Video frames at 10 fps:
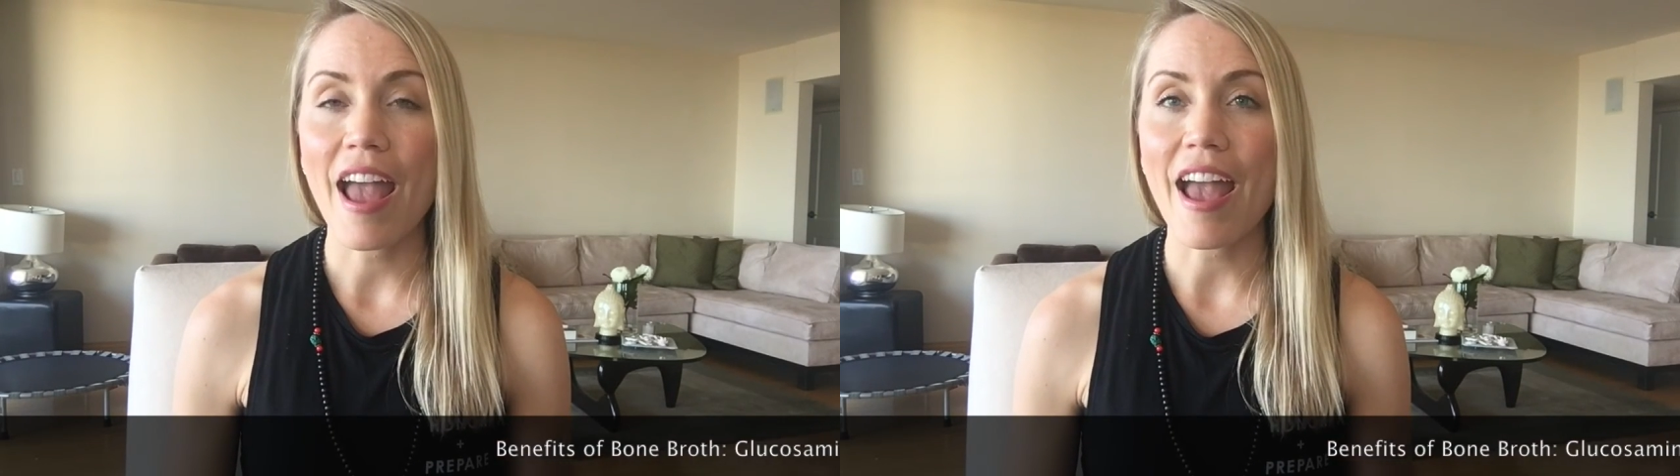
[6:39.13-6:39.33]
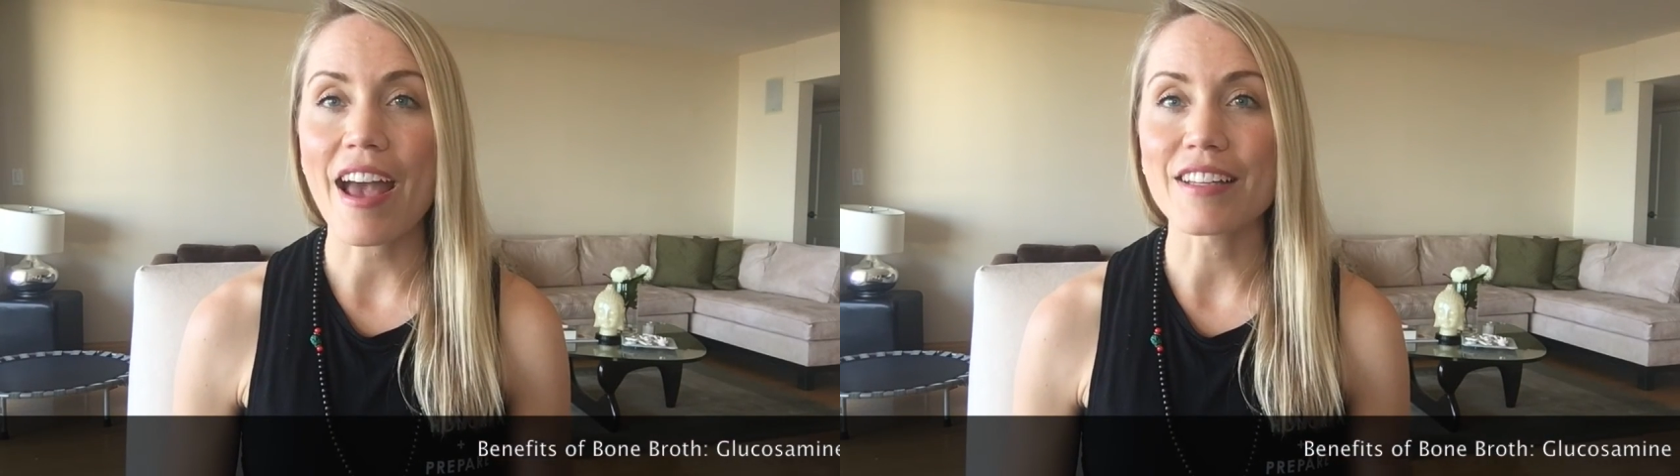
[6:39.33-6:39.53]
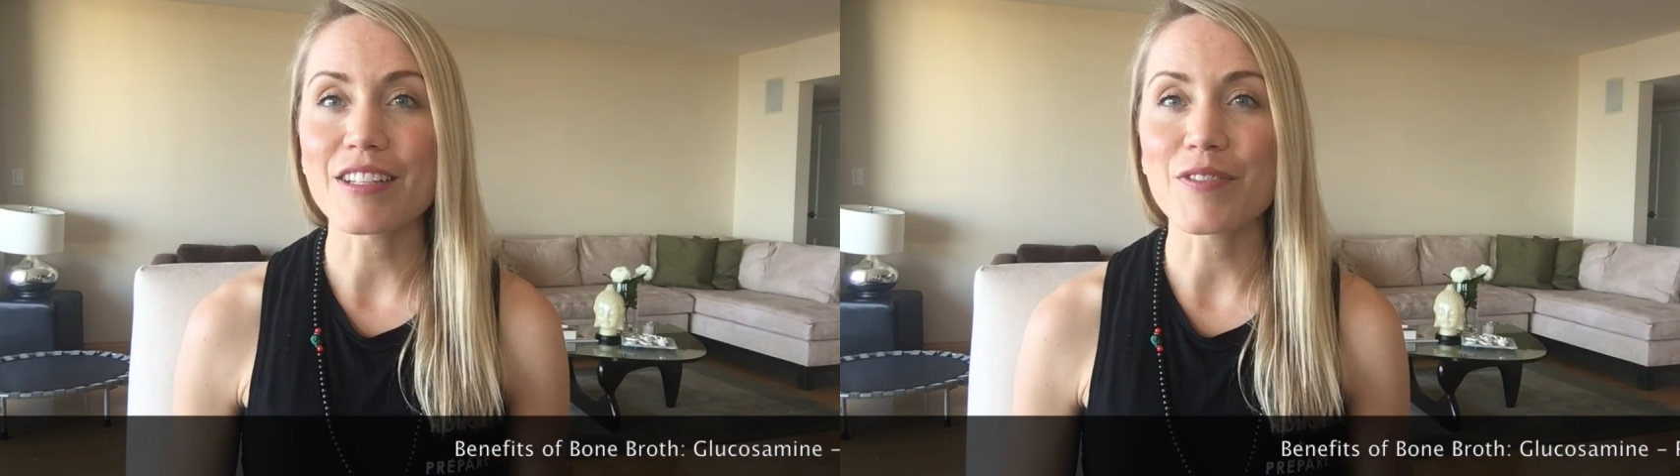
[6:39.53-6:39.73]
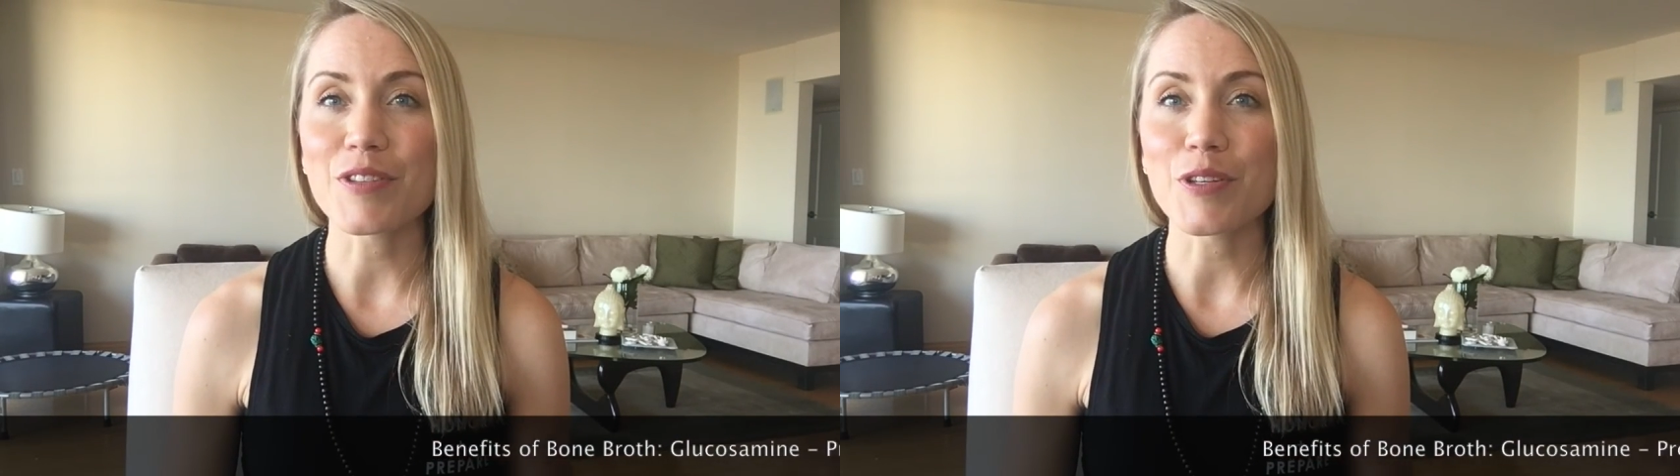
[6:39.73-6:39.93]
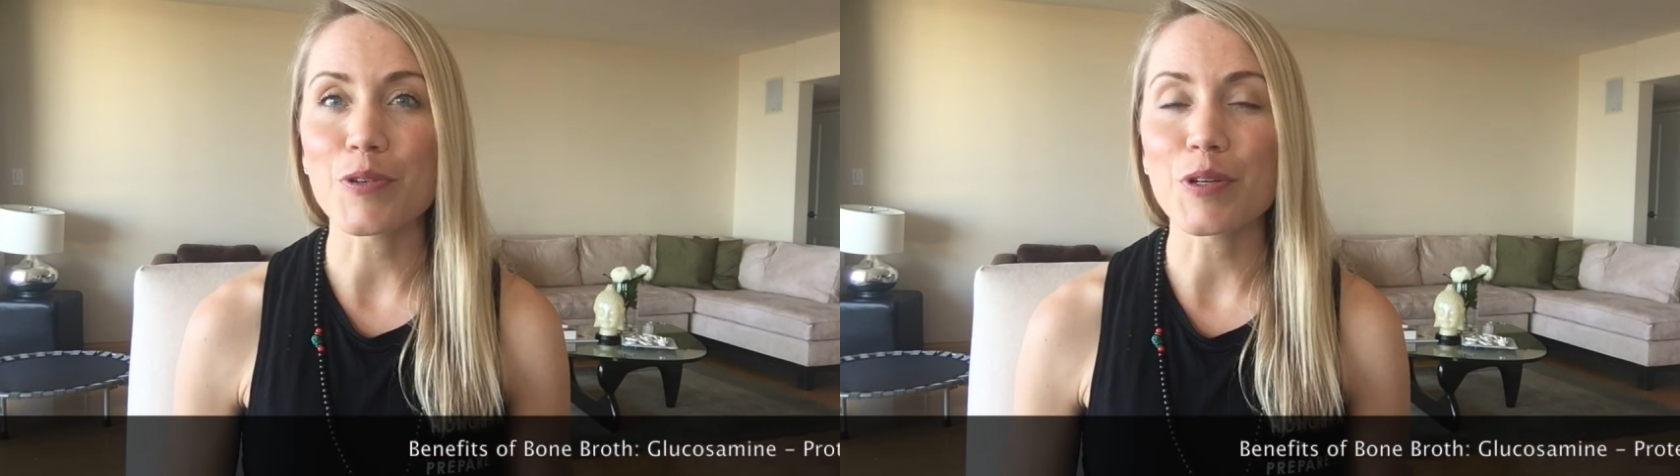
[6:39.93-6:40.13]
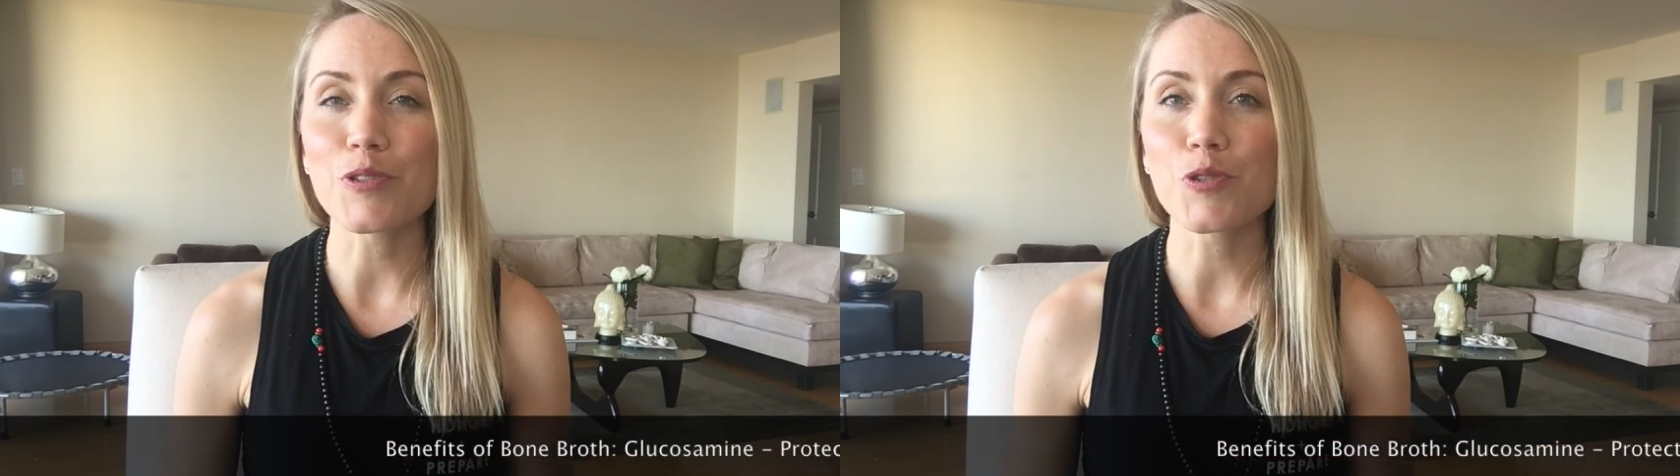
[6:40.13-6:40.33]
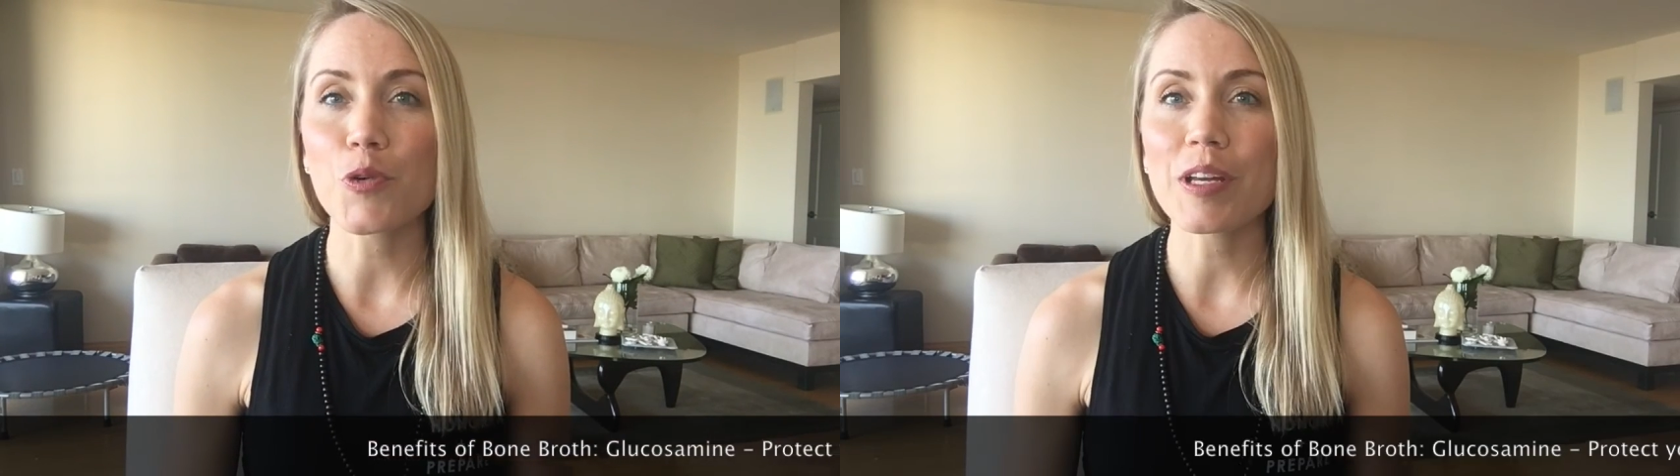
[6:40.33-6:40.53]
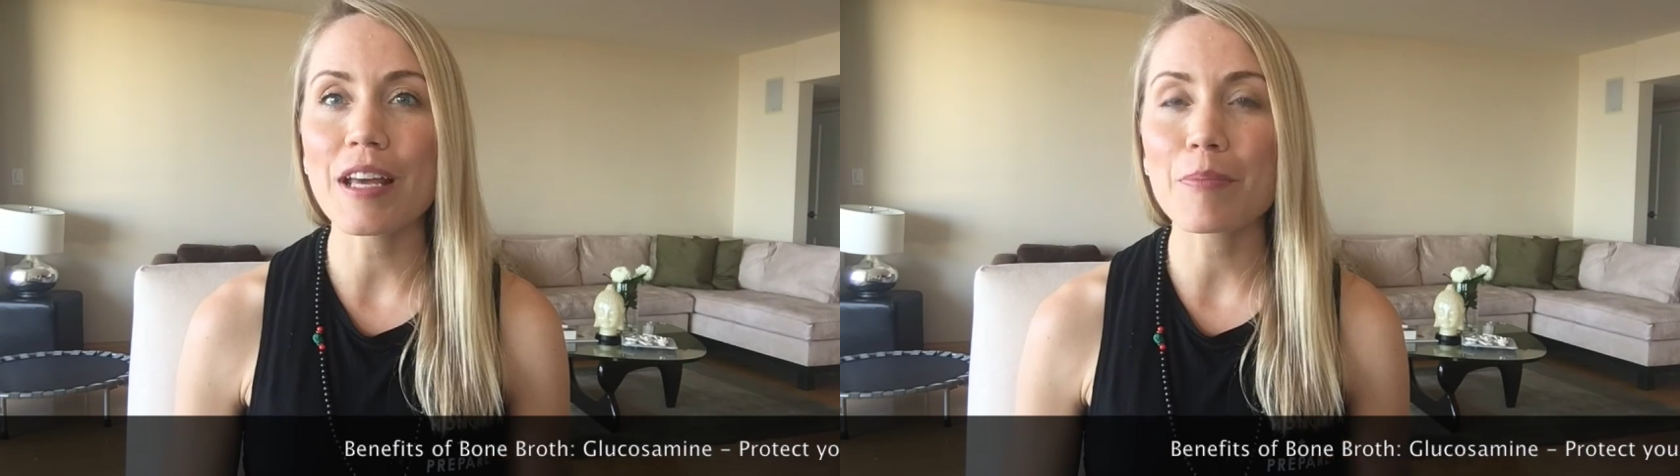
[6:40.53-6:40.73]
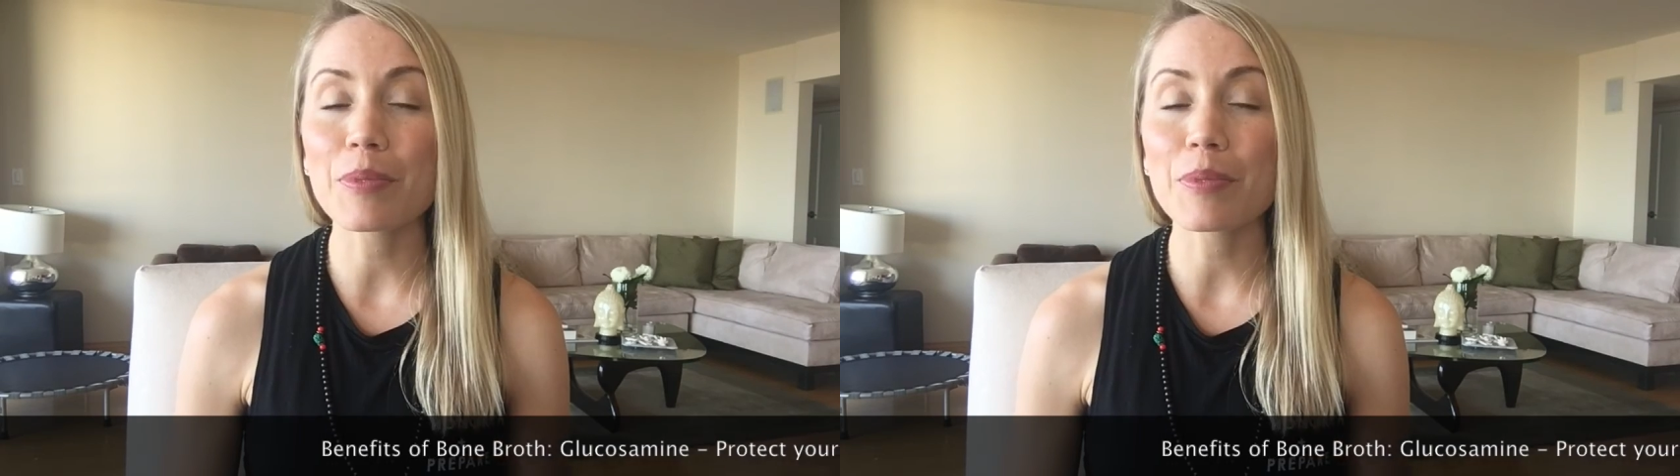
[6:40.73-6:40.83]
and if you enjoyed it,